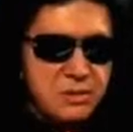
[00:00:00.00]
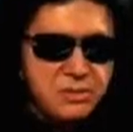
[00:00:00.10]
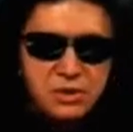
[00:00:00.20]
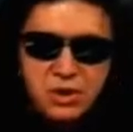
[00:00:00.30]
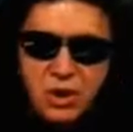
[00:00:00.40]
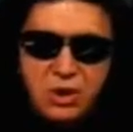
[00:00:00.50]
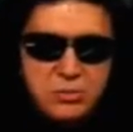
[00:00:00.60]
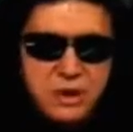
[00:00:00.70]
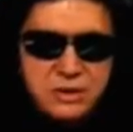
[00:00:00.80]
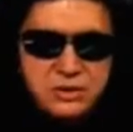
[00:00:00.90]
up and all
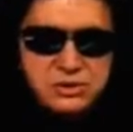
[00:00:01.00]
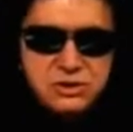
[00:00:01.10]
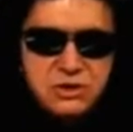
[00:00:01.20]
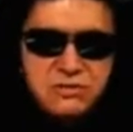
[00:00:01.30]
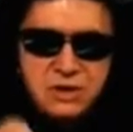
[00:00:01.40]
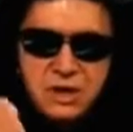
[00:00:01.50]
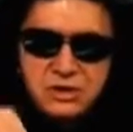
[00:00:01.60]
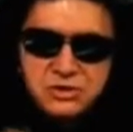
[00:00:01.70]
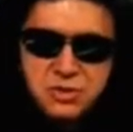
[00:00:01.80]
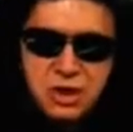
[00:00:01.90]
by yourself,
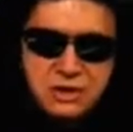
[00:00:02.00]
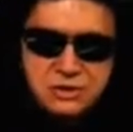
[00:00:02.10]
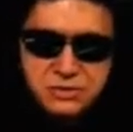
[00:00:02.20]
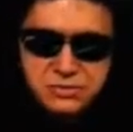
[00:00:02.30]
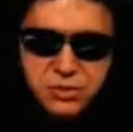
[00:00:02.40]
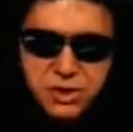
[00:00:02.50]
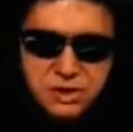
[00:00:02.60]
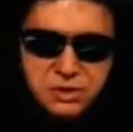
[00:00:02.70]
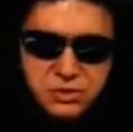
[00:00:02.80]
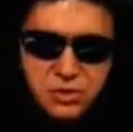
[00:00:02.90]
try to
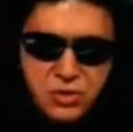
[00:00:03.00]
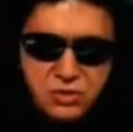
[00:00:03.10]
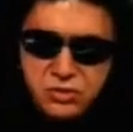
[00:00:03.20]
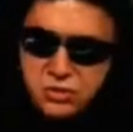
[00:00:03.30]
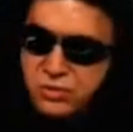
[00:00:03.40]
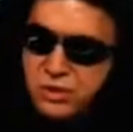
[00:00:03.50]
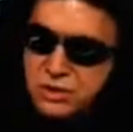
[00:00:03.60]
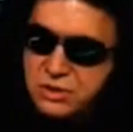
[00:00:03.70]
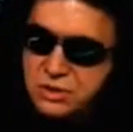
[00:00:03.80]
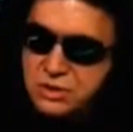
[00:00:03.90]
break your own
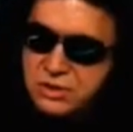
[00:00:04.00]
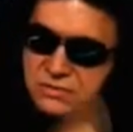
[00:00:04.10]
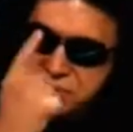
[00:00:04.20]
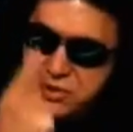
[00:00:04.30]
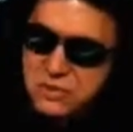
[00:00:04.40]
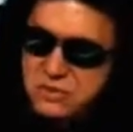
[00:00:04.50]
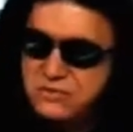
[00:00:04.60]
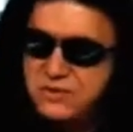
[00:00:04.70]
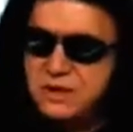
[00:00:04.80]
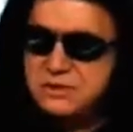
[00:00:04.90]
record, even though you're the
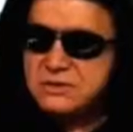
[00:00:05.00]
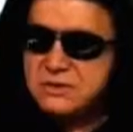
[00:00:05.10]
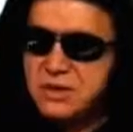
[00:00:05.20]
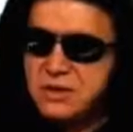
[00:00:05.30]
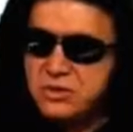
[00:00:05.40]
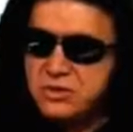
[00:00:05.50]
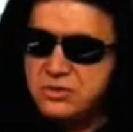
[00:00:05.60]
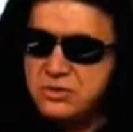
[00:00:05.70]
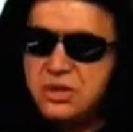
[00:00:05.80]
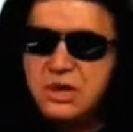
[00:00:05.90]
fastest on
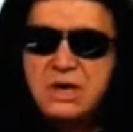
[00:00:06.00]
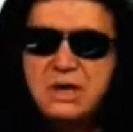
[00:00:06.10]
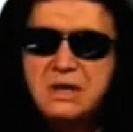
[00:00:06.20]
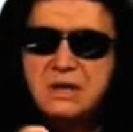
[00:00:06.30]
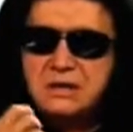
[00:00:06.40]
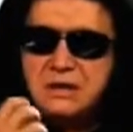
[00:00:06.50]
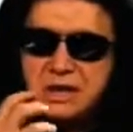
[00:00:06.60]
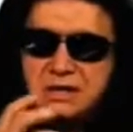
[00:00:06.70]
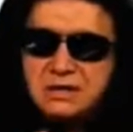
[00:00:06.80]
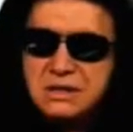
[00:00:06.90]
earth. The
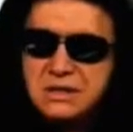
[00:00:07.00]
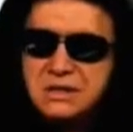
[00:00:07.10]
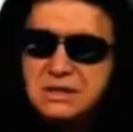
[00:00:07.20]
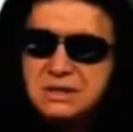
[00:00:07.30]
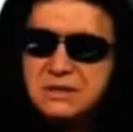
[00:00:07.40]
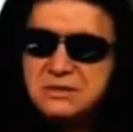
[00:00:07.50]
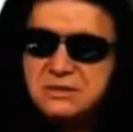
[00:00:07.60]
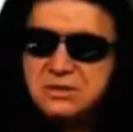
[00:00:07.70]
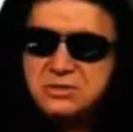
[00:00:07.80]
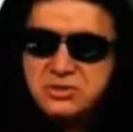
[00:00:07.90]
idea
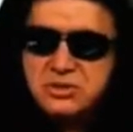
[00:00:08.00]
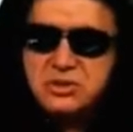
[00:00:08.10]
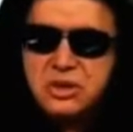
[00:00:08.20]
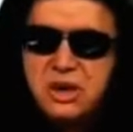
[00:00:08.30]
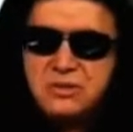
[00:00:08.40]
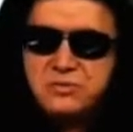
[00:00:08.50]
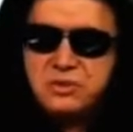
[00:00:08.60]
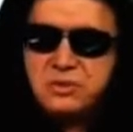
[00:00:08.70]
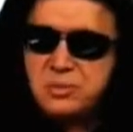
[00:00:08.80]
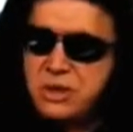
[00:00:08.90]
is shouldn't life
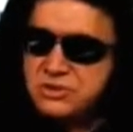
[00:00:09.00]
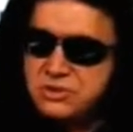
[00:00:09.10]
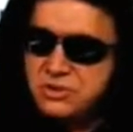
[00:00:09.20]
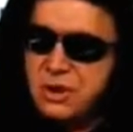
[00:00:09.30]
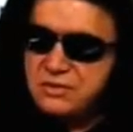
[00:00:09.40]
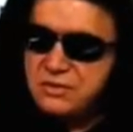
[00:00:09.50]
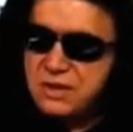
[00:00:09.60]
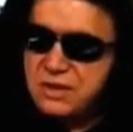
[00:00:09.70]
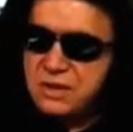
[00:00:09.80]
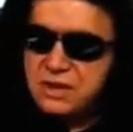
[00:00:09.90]
be about
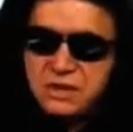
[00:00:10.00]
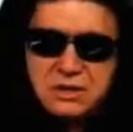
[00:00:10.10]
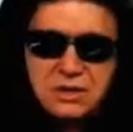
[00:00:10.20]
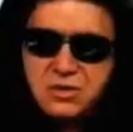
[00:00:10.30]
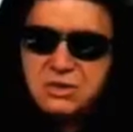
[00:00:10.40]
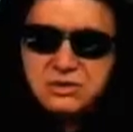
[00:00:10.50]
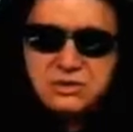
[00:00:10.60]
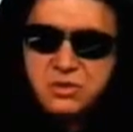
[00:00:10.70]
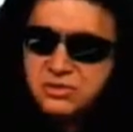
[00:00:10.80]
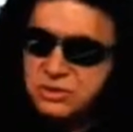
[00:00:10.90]
striving? There is
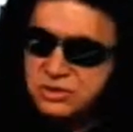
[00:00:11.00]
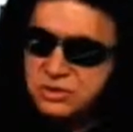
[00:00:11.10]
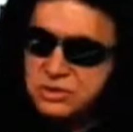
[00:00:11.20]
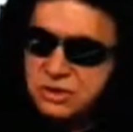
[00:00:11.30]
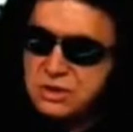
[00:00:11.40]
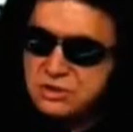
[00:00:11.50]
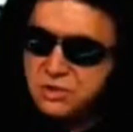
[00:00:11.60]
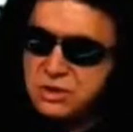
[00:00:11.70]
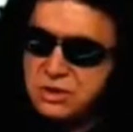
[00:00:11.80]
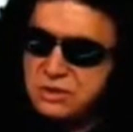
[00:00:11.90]
no such a thing as
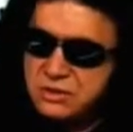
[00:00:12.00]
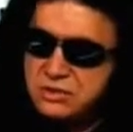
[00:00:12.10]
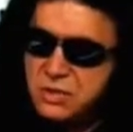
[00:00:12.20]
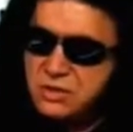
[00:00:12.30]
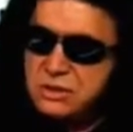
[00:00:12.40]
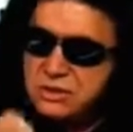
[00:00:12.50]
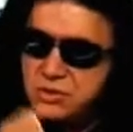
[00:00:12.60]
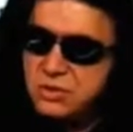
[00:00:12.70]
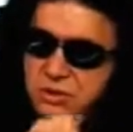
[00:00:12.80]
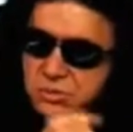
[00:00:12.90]
winning. There's only
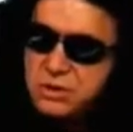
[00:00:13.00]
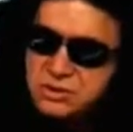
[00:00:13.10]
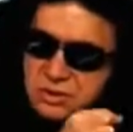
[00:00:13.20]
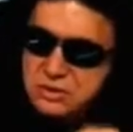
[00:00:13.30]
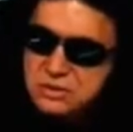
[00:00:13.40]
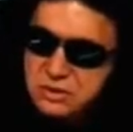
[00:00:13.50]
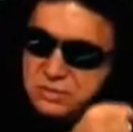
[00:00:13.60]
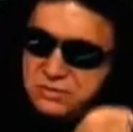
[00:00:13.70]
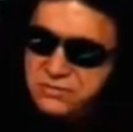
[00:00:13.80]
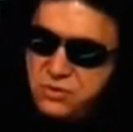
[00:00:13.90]
doing better than you did
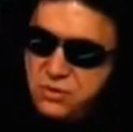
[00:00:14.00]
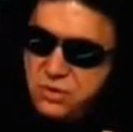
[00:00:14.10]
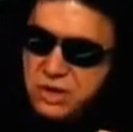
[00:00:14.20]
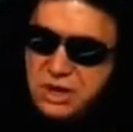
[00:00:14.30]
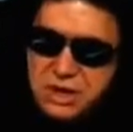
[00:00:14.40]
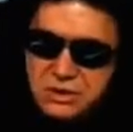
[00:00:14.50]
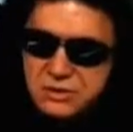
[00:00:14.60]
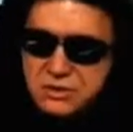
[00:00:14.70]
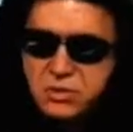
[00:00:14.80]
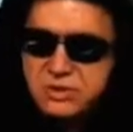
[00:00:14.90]
before.
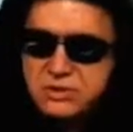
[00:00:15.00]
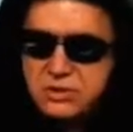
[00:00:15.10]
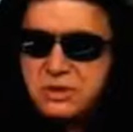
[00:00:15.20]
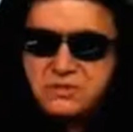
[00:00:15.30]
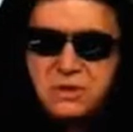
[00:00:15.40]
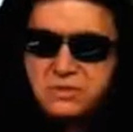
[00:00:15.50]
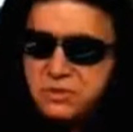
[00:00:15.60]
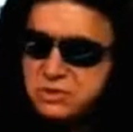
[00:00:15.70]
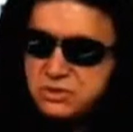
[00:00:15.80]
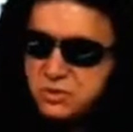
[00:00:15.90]
Because once you give up,
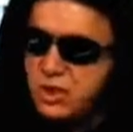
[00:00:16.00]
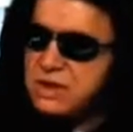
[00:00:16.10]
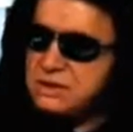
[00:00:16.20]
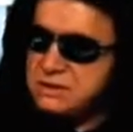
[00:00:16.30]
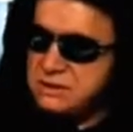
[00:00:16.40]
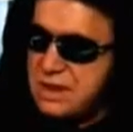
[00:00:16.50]
you're just waiting to